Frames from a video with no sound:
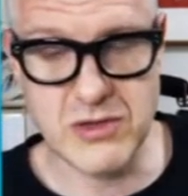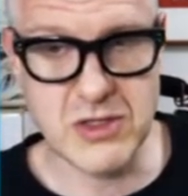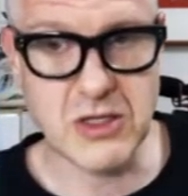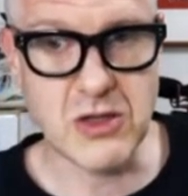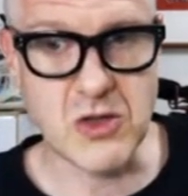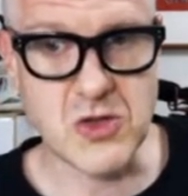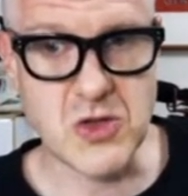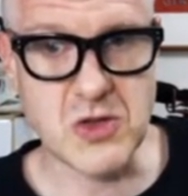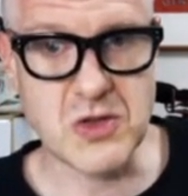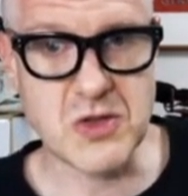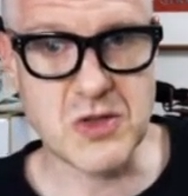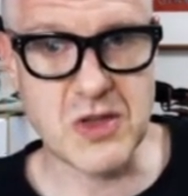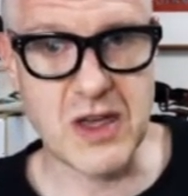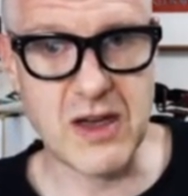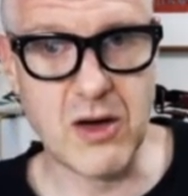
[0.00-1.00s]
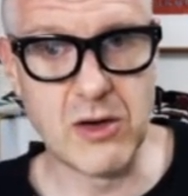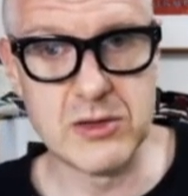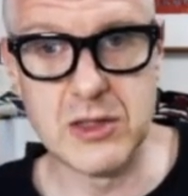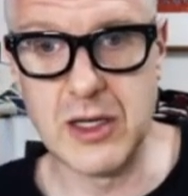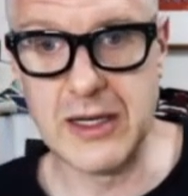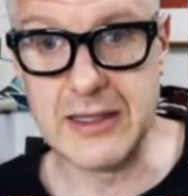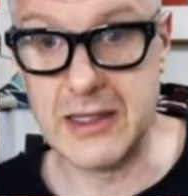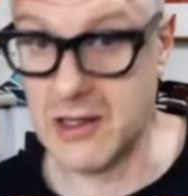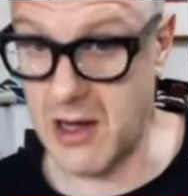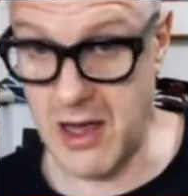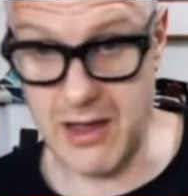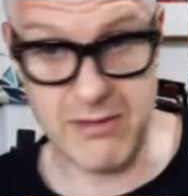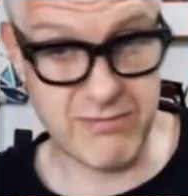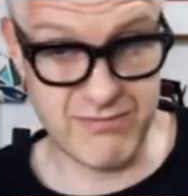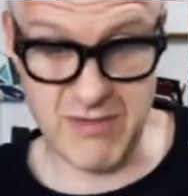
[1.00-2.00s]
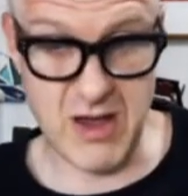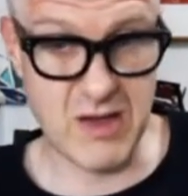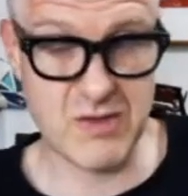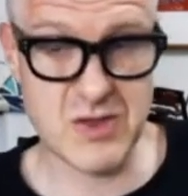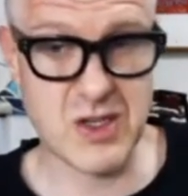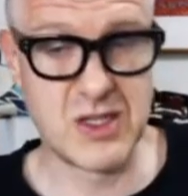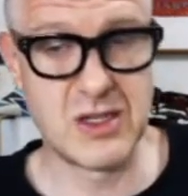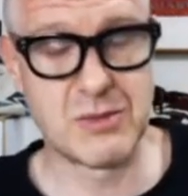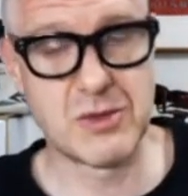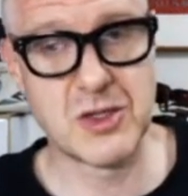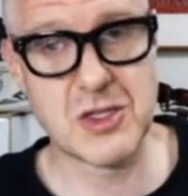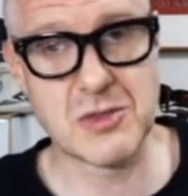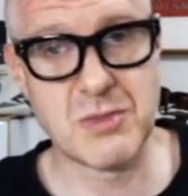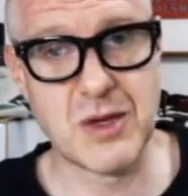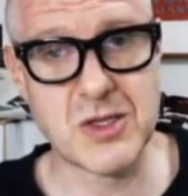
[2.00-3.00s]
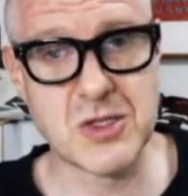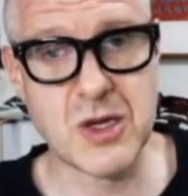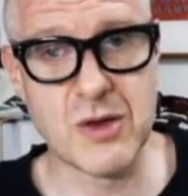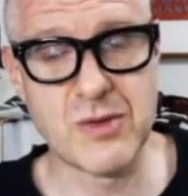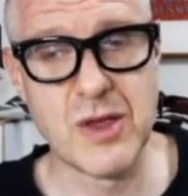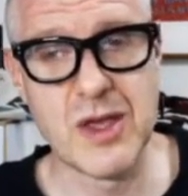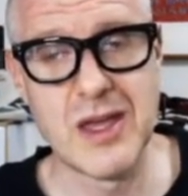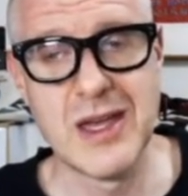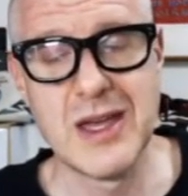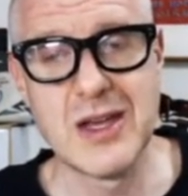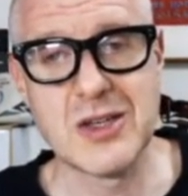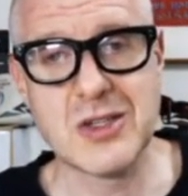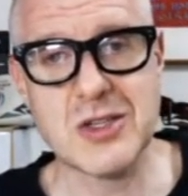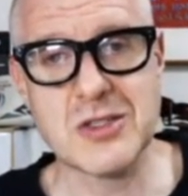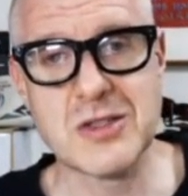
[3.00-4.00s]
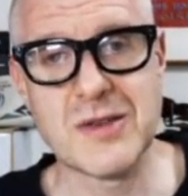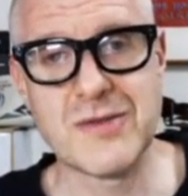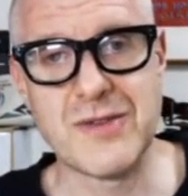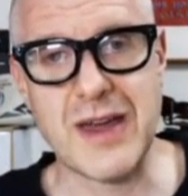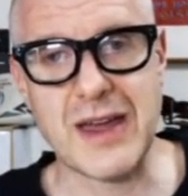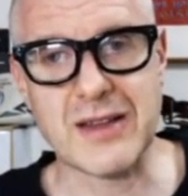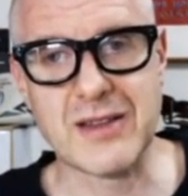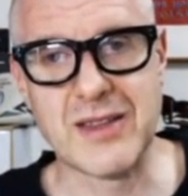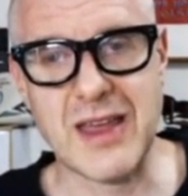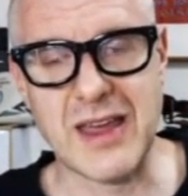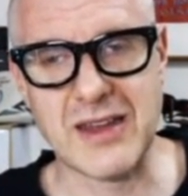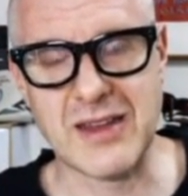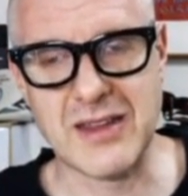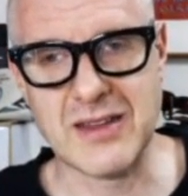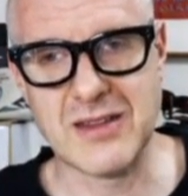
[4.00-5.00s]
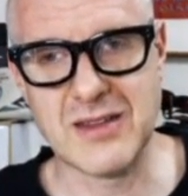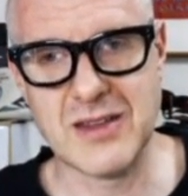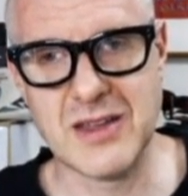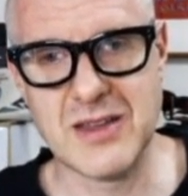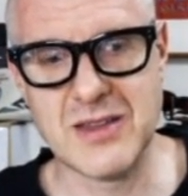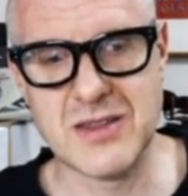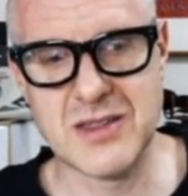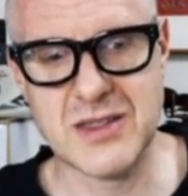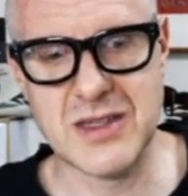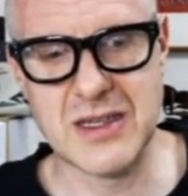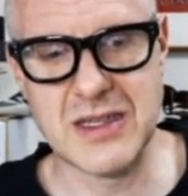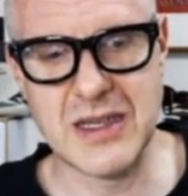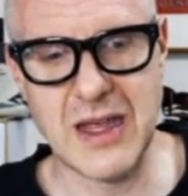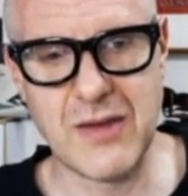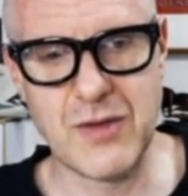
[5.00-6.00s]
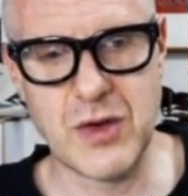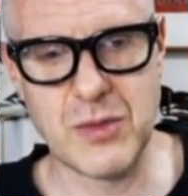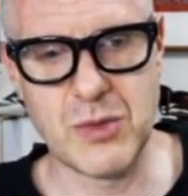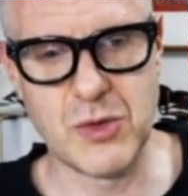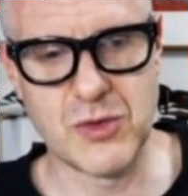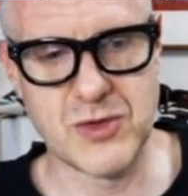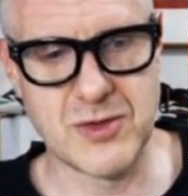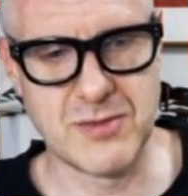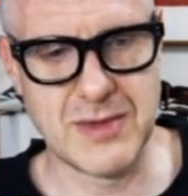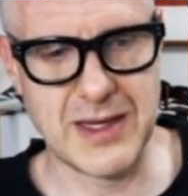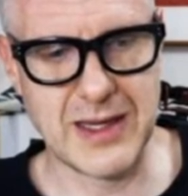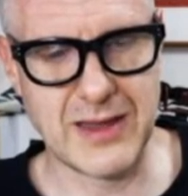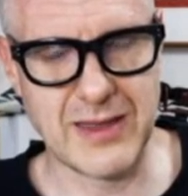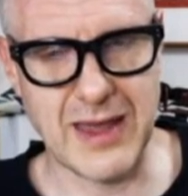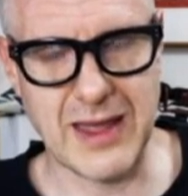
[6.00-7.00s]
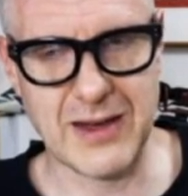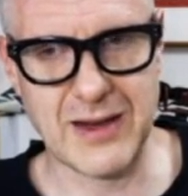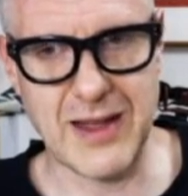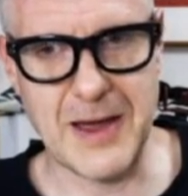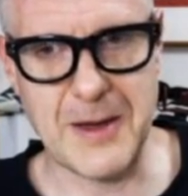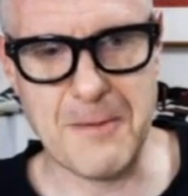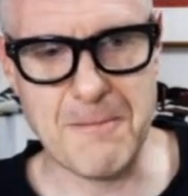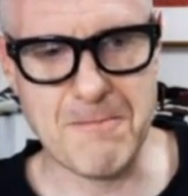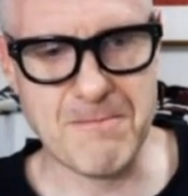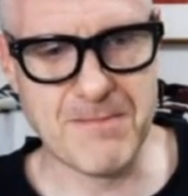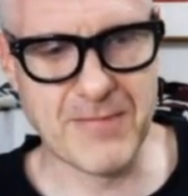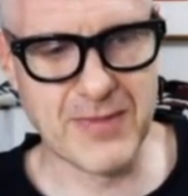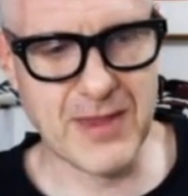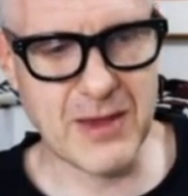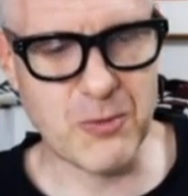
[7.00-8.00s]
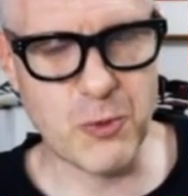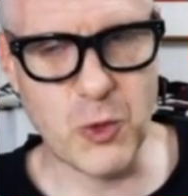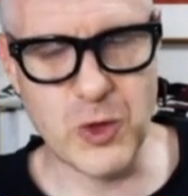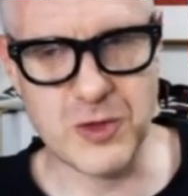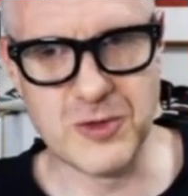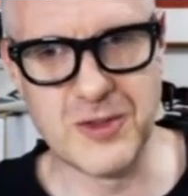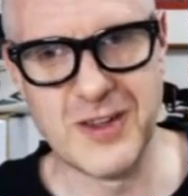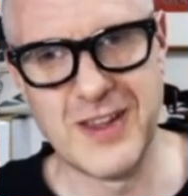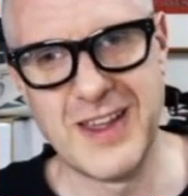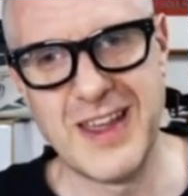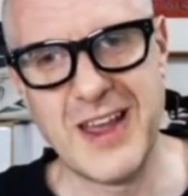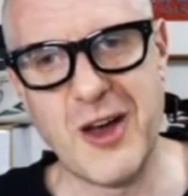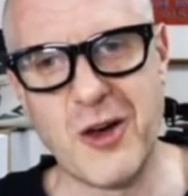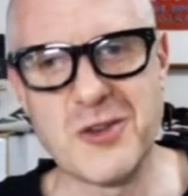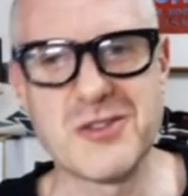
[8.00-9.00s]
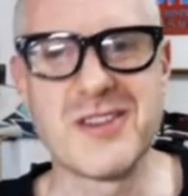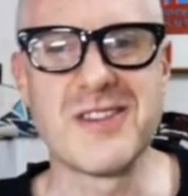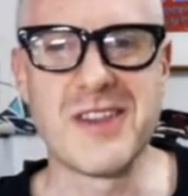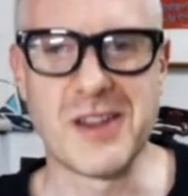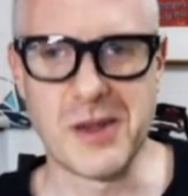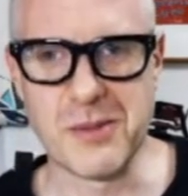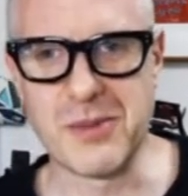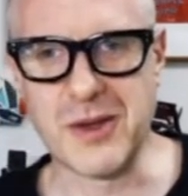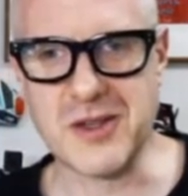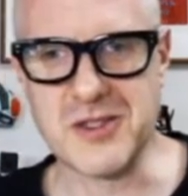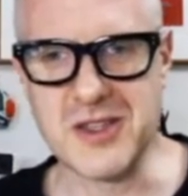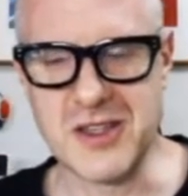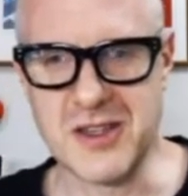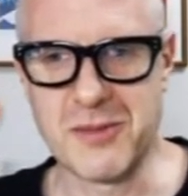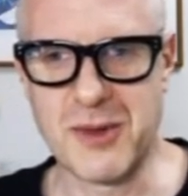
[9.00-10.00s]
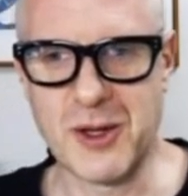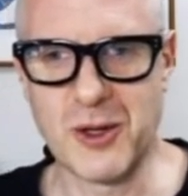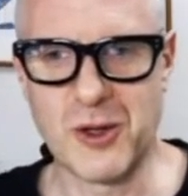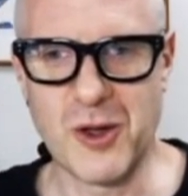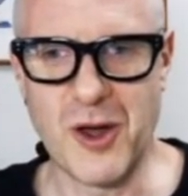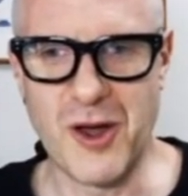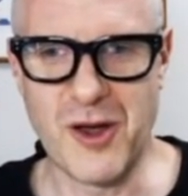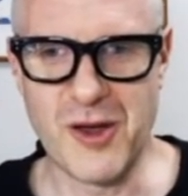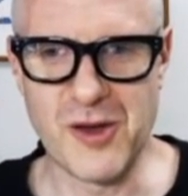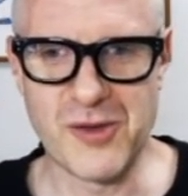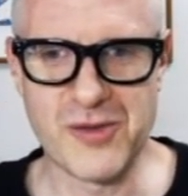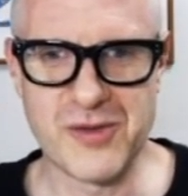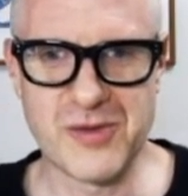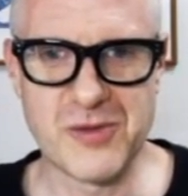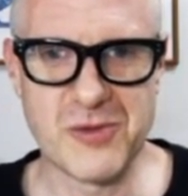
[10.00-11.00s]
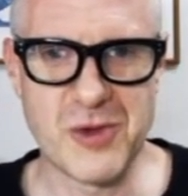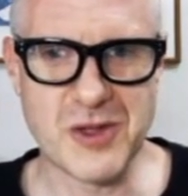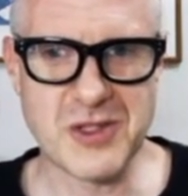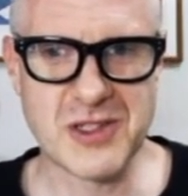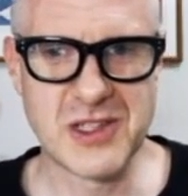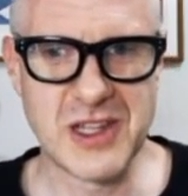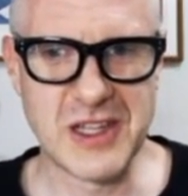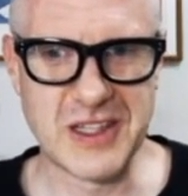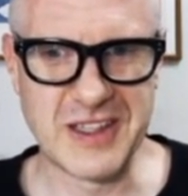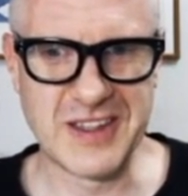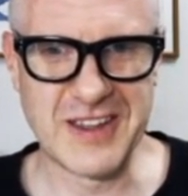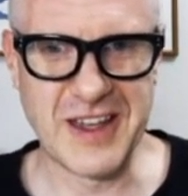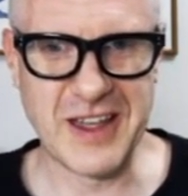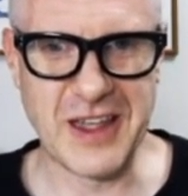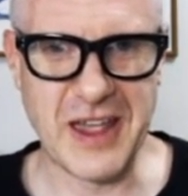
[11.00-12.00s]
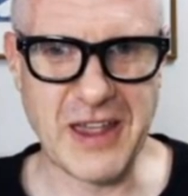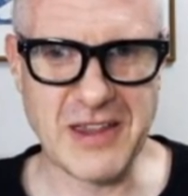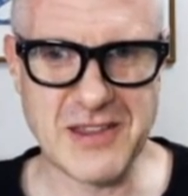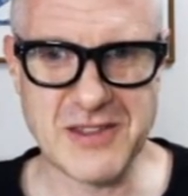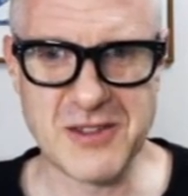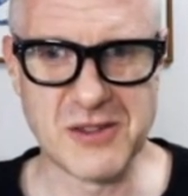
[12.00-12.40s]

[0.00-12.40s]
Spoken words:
signatures online. I've signed up to this myself. Just the fact that it is inevitable to me that it will, hosting the Olympics in the middle of what's clearly a